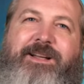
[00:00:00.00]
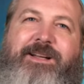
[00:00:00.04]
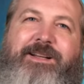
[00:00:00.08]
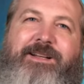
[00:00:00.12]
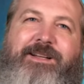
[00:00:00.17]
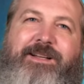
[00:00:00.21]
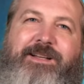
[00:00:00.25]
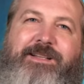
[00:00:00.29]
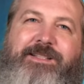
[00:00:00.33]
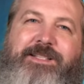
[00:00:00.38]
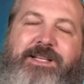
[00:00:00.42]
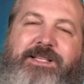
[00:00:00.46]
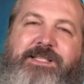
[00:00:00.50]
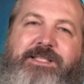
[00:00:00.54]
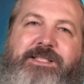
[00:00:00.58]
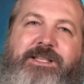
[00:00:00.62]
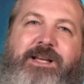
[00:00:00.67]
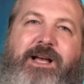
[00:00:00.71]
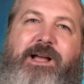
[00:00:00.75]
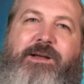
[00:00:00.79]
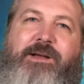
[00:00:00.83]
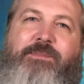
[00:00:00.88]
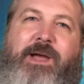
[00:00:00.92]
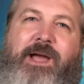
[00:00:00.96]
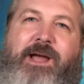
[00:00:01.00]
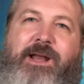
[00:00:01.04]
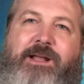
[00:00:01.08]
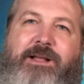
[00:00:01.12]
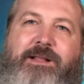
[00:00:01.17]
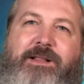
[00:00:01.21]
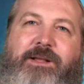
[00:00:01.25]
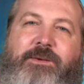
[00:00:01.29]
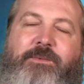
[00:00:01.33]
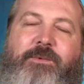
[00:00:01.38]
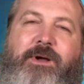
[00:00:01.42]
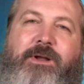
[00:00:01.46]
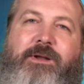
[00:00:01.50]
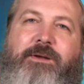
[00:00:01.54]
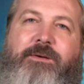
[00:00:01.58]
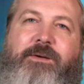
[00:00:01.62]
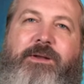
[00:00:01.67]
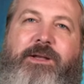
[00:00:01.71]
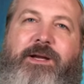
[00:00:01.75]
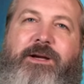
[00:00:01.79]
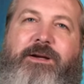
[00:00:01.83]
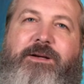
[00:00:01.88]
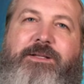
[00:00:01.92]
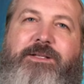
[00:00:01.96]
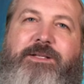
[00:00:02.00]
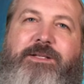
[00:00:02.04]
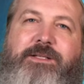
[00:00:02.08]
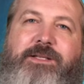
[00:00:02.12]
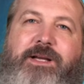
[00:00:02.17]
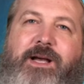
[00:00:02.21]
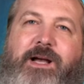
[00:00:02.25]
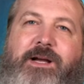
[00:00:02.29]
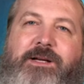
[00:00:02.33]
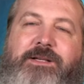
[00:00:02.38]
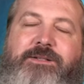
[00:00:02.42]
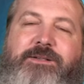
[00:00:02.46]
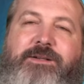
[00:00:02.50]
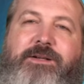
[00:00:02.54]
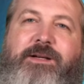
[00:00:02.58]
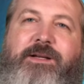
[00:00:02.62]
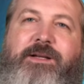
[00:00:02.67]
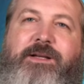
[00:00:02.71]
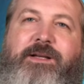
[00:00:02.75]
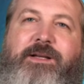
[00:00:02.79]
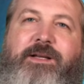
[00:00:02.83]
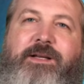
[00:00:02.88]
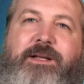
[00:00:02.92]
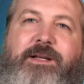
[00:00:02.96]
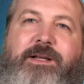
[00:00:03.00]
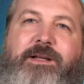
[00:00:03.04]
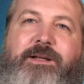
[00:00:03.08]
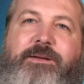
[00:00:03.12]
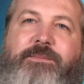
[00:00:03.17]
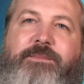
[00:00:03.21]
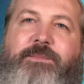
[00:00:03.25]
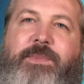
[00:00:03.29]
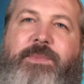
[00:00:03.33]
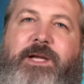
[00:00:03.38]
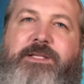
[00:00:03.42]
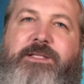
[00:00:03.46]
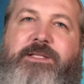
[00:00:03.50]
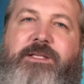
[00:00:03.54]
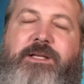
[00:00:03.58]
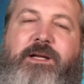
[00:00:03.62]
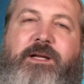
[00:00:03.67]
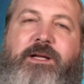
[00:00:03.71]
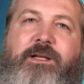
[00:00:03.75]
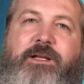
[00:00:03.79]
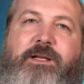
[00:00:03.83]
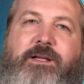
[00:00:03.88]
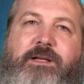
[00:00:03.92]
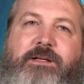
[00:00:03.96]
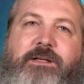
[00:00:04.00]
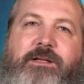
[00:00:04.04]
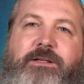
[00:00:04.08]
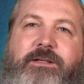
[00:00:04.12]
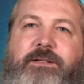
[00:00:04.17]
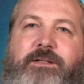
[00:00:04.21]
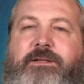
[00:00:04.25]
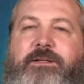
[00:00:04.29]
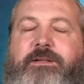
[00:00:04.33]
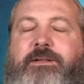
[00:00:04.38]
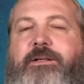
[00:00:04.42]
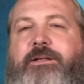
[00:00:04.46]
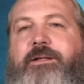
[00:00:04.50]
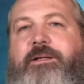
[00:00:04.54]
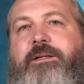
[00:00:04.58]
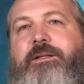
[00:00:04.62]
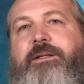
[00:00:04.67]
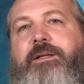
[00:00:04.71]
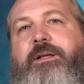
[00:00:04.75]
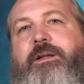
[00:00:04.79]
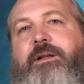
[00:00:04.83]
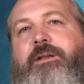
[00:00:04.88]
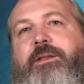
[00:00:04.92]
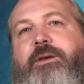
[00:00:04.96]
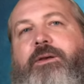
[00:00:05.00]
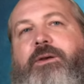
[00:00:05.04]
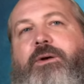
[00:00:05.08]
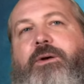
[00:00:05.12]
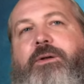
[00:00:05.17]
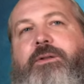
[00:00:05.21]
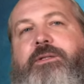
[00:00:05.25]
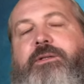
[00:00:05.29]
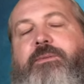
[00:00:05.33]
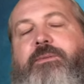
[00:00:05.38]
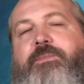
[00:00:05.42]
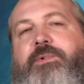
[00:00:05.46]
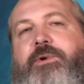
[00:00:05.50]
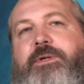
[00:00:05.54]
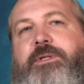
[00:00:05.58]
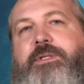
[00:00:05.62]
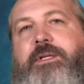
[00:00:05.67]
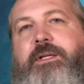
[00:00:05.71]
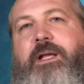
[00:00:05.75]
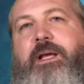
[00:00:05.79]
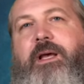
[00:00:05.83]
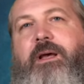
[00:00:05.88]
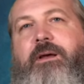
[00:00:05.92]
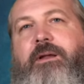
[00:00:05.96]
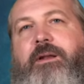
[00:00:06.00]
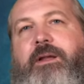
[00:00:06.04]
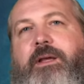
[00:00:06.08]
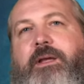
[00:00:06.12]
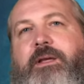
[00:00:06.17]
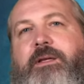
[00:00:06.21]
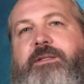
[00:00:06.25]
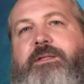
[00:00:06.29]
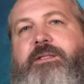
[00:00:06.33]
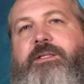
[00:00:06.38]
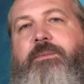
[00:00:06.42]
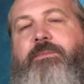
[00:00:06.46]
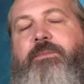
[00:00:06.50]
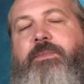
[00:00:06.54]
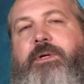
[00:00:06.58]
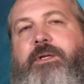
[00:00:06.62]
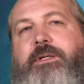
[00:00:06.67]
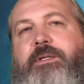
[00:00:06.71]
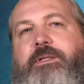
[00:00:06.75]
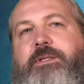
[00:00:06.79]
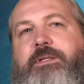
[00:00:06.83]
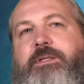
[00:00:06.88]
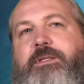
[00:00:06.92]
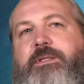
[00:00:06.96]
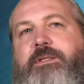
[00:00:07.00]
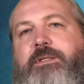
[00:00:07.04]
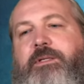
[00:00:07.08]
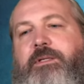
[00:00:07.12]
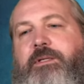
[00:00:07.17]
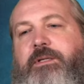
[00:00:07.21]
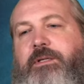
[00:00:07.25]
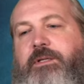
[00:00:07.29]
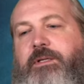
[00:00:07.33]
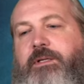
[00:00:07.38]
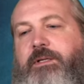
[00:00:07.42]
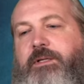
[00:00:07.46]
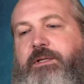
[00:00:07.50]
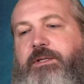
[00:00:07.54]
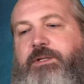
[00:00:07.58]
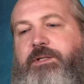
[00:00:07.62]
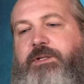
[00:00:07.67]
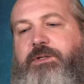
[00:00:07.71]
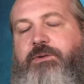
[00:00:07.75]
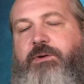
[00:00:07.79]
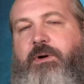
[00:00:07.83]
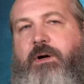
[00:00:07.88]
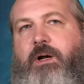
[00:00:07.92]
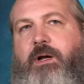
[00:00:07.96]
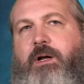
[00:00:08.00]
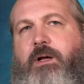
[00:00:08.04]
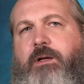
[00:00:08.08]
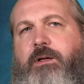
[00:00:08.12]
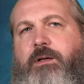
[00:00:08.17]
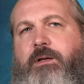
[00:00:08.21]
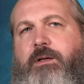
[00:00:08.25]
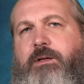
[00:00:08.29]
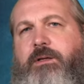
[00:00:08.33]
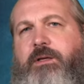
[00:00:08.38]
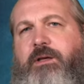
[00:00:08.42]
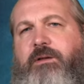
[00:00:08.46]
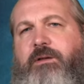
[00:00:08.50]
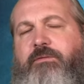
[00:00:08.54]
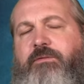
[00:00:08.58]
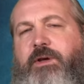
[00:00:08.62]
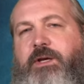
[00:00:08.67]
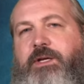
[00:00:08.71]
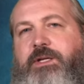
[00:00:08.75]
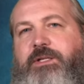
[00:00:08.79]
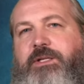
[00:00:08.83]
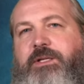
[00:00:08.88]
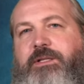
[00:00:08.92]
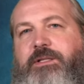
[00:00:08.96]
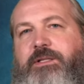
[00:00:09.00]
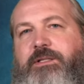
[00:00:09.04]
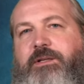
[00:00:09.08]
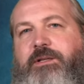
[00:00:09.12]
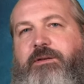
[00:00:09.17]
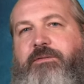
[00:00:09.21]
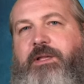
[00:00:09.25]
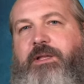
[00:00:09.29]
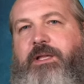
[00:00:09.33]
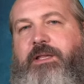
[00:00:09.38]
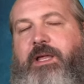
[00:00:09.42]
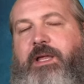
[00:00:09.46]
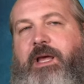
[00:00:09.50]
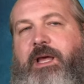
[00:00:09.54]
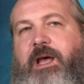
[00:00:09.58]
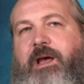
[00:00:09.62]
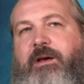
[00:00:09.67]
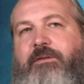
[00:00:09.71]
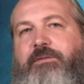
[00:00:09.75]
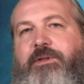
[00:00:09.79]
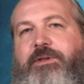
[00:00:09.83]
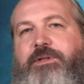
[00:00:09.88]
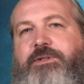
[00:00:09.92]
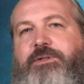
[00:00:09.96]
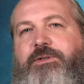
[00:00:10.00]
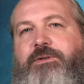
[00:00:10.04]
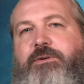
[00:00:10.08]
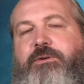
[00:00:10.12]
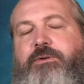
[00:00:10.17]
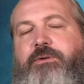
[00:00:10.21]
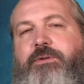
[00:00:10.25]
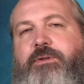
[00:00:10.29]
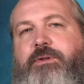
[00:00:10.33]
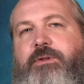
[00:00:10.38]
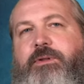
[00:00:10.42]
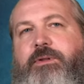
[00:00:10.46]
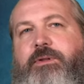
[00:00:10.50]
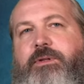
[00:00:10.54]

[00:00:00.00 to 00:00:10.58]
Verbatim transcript: just dogmatically want to adhere to doctrine based on, you know, the cult of personality, someone's strong convictions of that they have the truth,